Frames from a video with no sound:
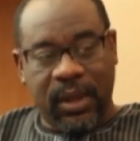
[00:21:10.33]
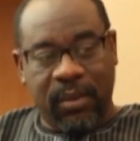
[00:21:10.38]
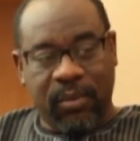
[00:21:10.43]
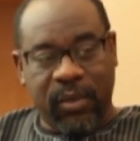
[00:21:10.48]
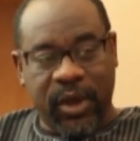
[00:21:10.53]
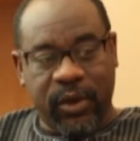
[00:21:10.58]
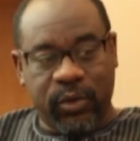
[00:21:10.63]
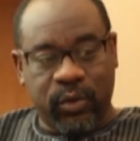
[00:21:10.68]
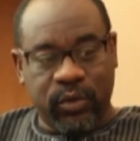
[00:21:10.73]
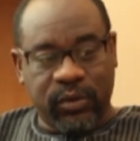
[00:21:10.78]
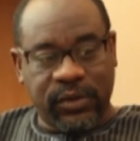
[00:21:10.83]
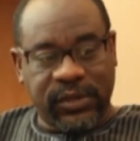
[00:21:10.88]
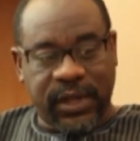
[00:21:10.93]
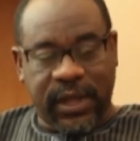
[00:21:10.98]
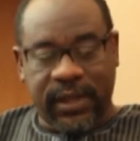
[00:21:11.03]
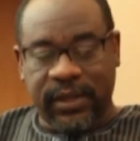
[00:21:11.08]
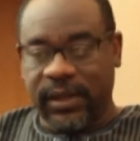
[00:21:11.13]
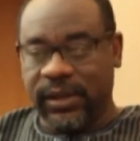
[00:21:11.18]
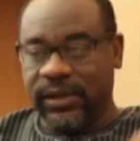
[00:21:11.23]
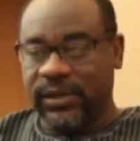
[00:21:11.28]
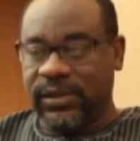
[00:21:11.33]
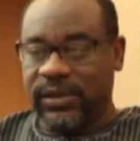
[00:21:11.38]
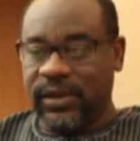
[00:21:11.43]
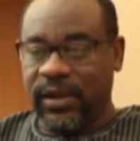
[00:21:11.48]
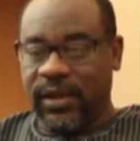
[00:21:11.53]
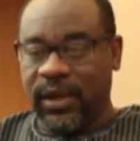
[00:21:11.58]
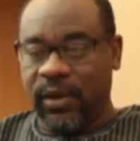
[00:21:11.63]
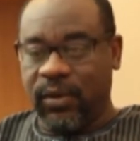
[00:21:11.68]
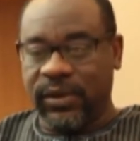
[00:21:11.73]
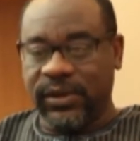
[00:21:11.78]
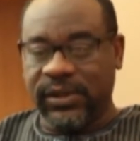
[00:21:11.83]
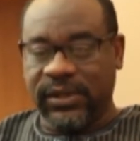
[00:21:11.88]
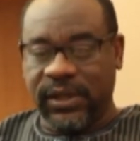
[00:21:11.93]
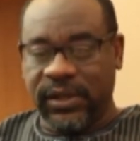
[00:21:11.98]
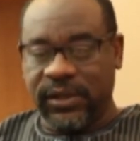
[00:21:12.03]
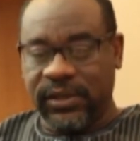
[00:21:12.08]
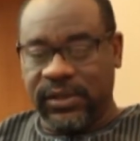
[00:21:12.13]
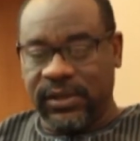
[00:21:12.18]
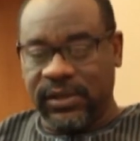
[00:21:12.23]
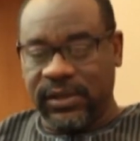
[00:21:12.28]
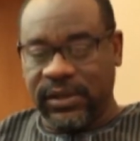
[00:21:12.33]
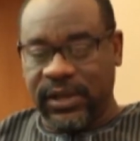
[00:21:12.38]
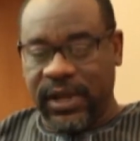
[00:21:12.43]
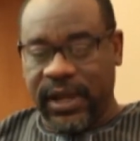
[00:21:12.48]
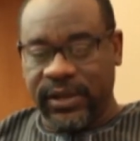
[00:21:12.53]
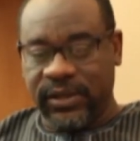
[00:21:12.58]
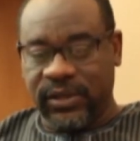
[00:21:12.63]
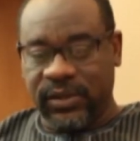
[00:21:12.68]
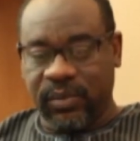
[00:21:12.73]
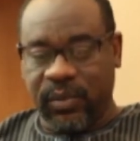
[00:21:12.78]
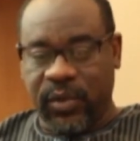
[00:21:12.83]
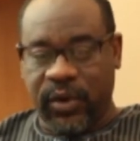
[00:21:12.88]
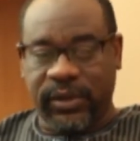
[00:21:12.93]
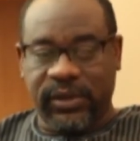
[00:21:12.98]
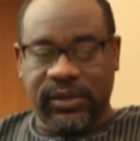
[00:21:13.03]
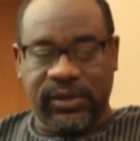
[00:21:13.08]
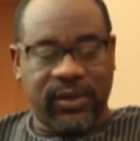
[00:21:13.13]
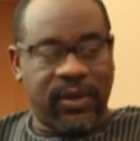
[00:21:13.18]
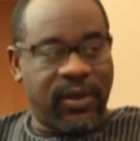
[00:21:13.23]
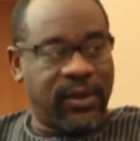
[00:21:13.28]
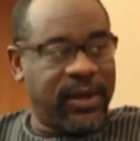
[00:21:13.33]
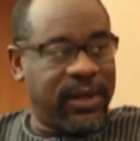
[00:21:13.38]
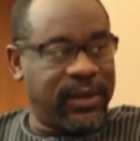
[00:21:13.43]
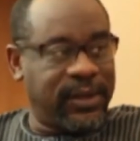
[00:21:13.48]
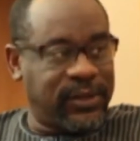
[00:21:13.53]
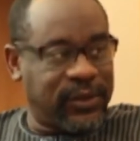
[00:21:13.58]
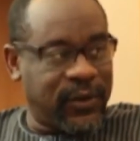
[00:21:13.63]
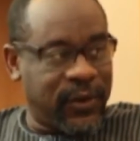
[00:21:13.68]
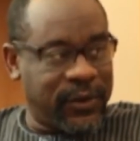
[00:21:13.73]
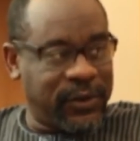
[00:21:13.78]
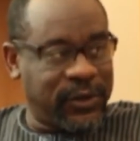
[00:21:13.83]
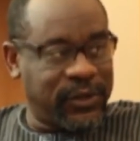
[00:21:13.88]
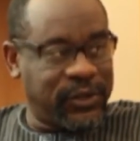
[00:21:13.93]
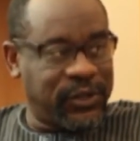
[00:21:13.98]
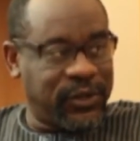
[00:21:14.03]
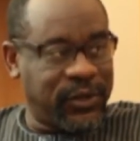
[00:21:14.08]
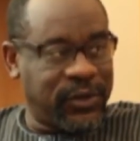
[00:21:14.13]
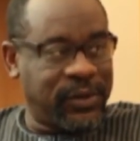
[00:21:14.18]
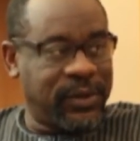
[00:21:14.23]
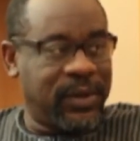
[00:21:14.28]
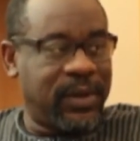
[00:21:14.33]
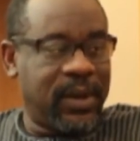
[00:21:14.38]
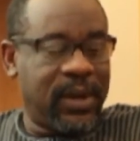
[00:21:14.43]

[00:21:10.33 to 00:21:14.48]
my rules are this, the other one says yes, but under this condition.